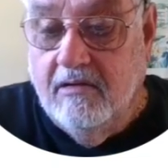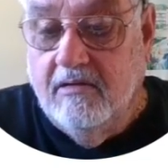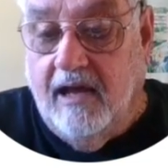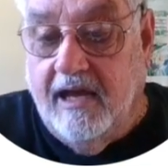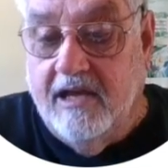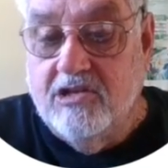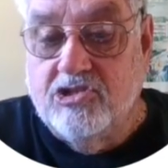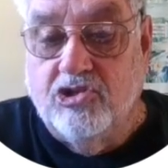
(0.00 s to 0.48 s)

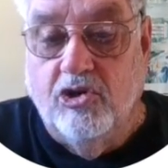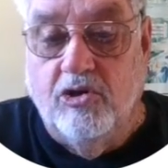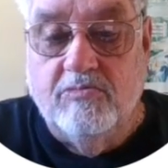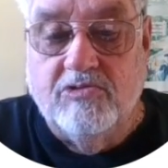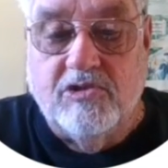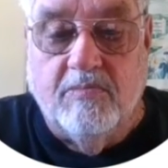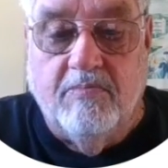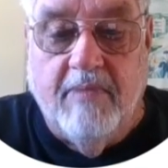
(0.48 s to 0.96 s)

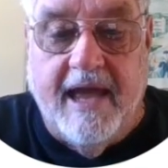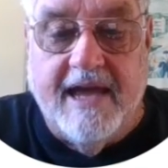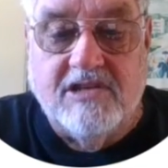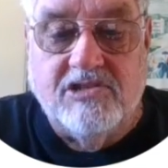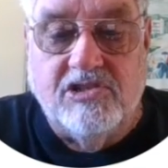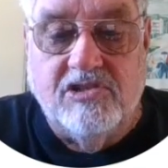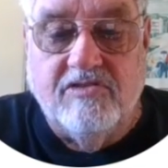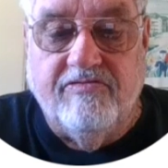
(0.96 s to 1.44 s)
assume some
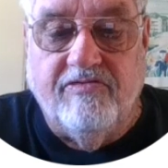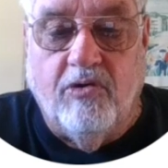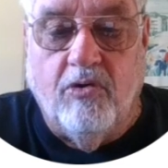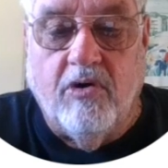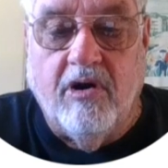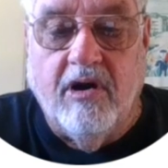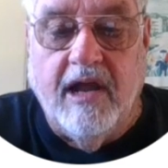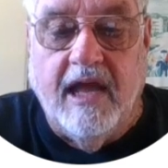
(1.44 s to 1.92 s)
masses
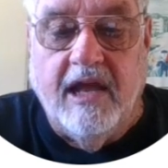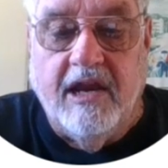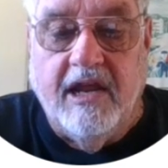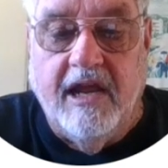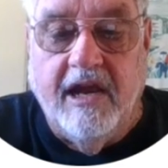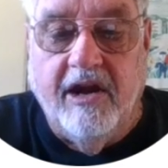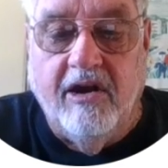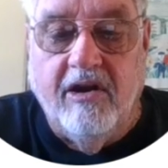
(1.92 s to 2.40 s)
for, and
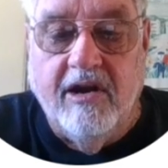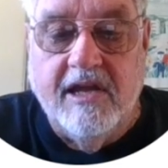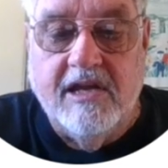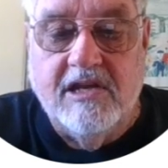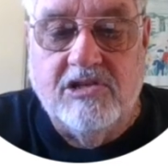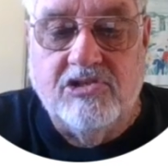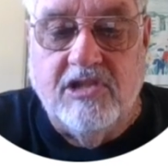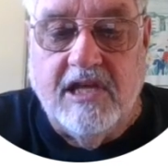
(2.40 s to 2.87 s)
here
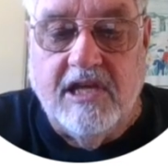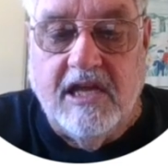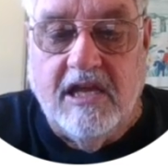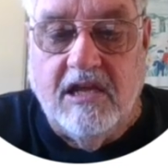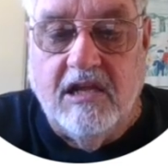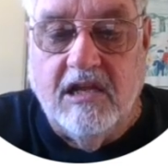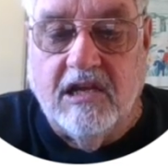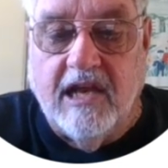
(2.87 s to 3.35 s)
is the
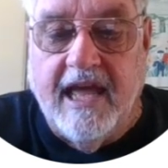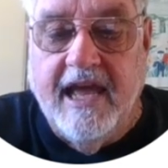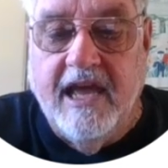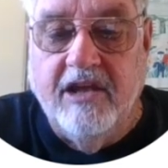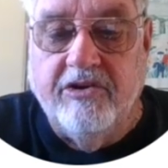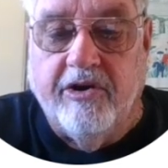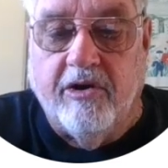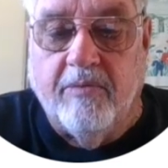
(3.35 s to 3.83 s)

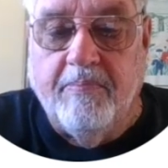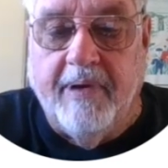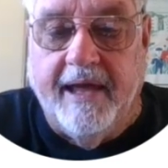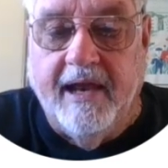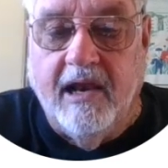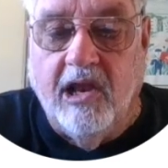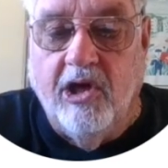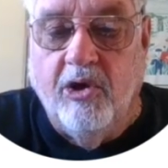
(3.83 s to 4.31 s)
lander
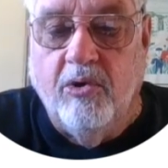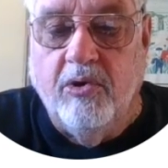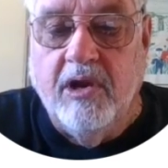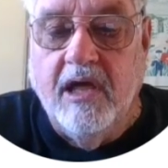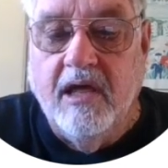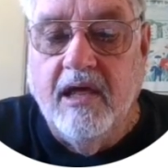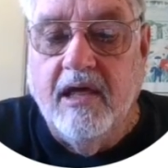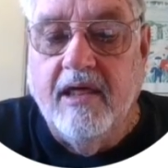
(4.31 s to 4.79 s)

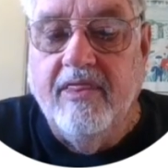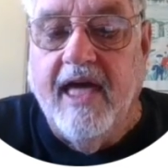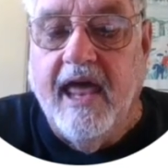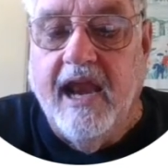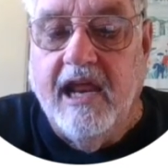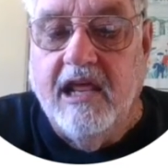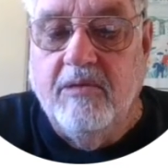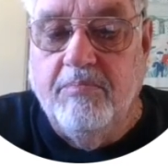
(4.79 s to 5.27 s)
payload
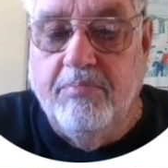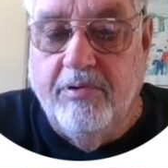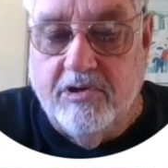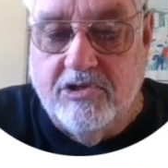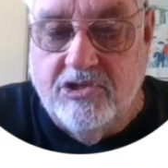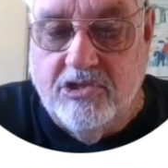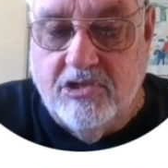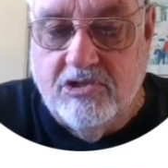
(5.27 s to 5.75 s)
that it
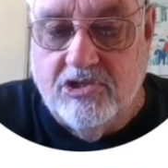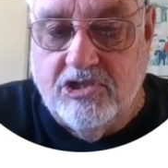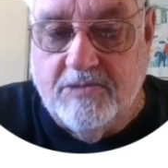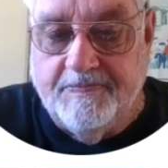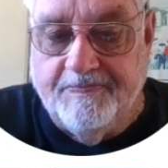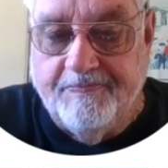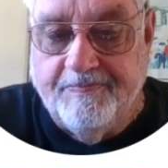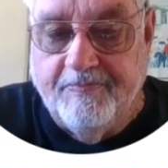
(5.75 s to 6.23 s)
pushes.
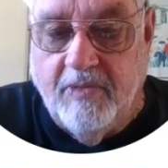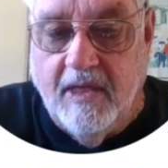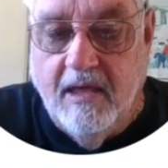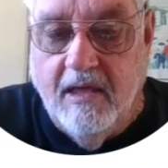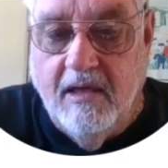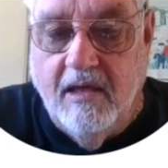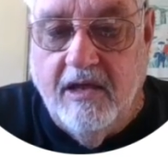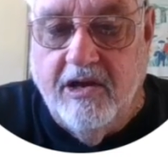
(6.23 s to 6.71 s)

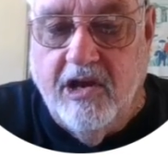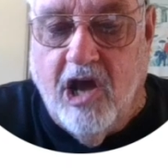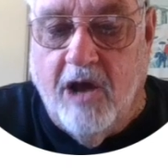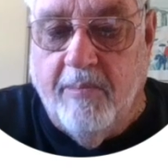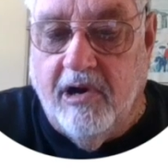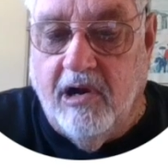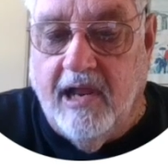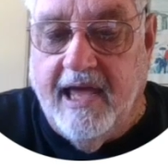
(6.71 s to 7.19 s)

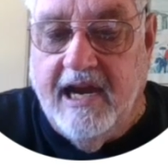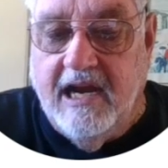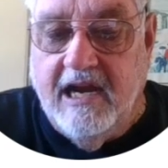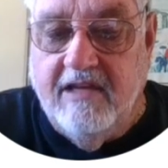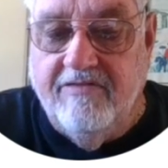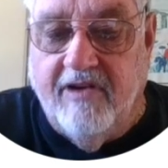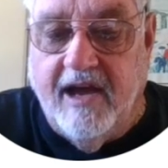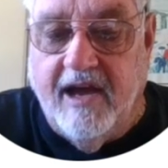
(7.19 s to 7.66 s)
Nominal
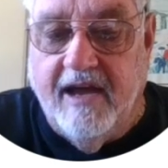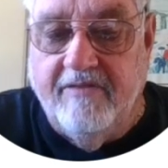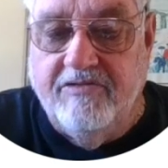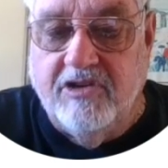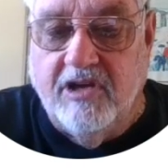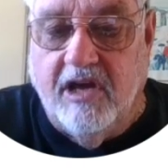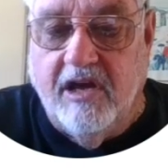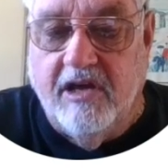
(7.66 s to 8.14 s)

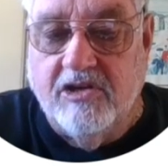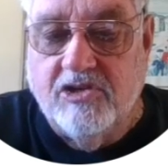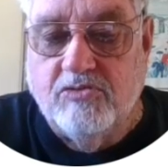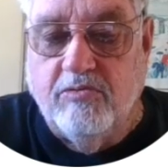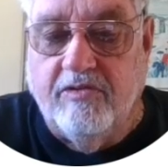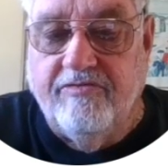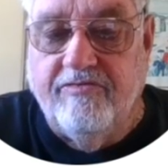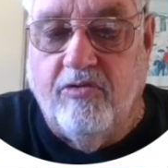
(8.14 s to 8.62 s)
85
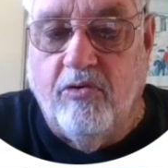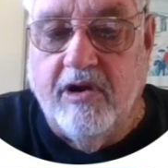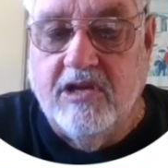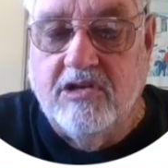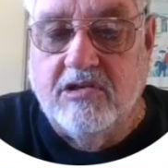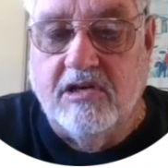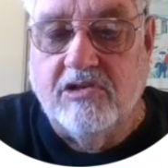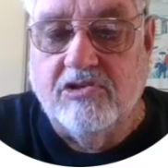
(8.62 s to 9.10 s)
tons with
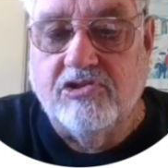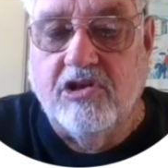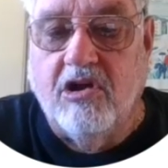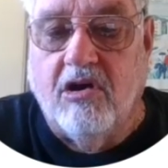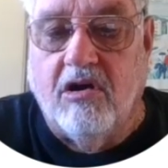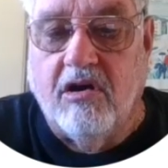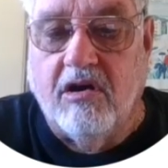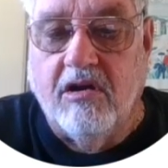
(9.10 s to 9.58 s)
40 tons of
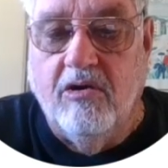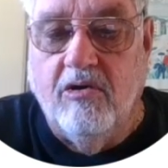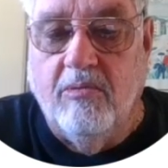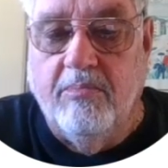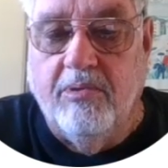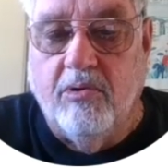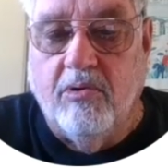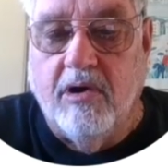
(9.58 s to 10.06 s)
cargo
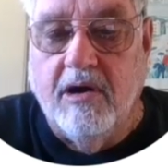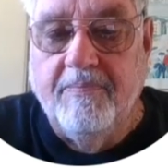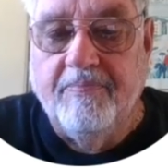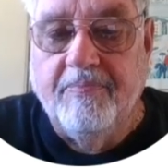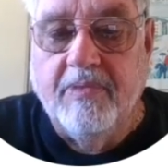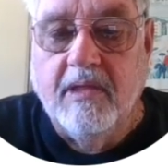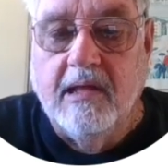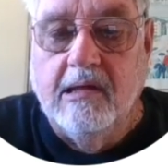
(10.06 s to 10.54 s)
aboard.
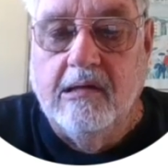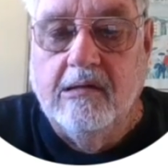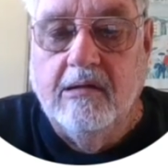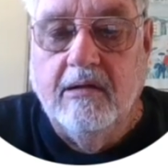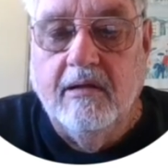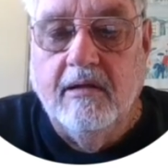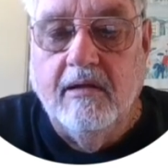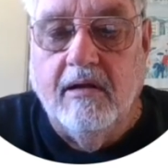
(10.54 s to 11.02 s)

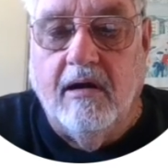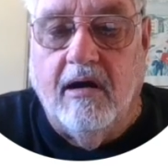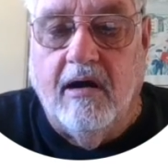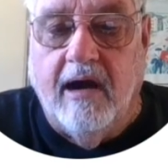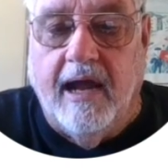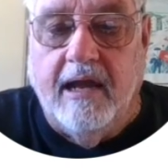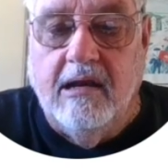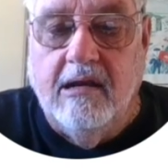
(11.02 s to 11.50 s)
All
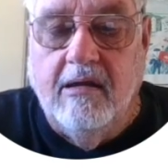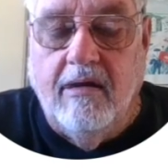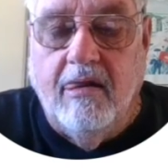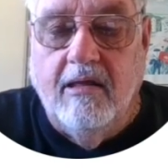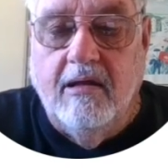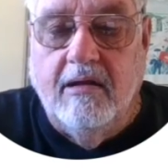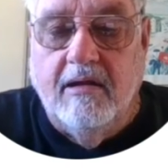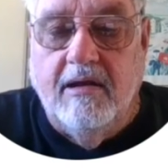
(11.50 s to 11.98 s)
right,
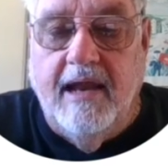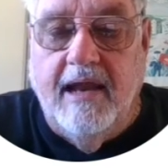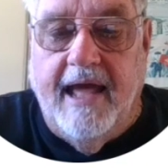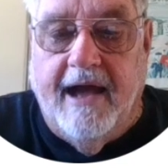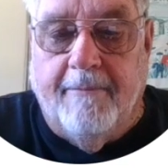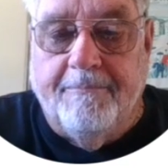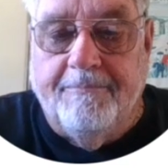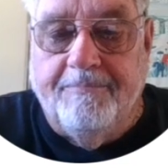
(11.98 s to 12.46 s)

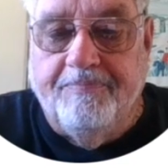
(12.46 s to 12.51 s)
now